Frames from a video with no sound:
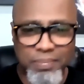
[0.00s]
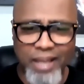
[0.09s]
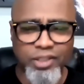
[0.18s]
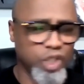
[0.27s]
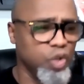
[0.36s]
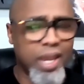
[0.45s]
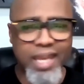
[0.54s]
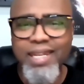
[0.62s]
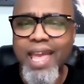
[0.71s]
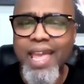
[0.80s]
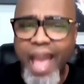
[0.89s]
about you
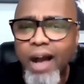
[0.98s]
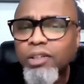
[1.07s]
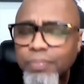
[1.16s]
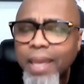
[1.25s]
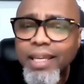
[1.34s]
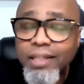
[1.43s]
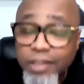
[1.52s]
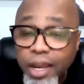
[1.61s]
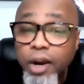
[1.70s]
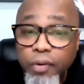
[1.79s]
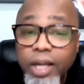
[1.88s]
in their house making
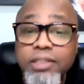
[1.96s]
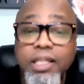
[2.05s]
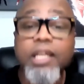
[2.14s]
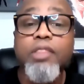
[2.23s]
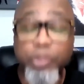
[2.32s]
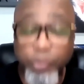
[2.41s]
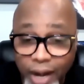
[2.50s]
terroristic